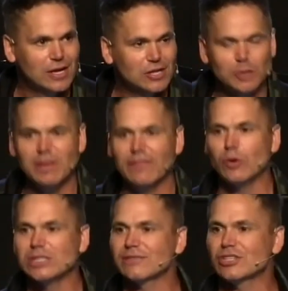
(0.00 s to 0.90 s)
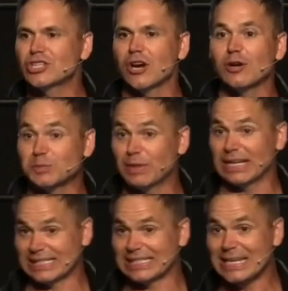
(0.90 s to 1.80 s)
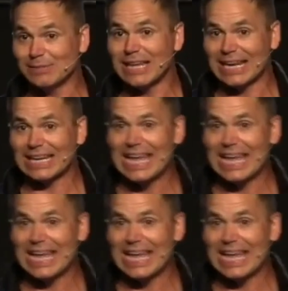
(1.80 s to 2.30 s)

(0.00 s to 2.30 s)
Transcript: Should be the voice of the church, but it seems like